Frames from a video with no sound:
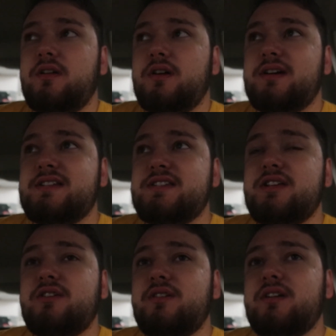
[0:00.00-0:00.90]

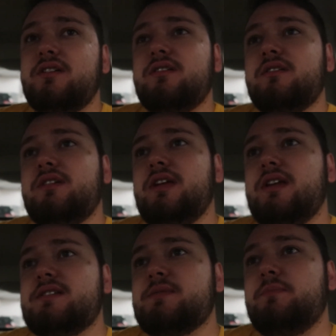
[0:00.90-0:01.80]
considering
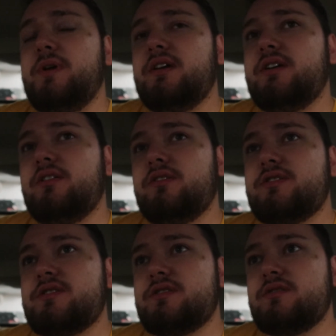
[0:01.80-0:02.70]
getting some
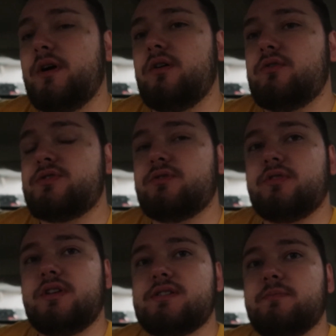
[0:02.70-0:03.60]
painkillers. I go to a store
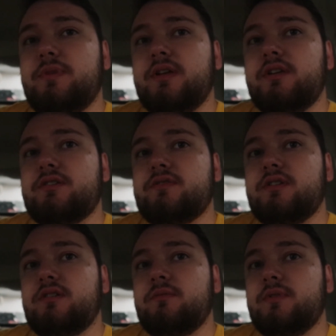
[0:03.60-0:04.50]
and get some painkillers right
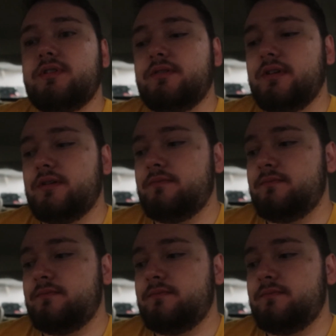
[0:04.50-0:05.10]
now, but yeah.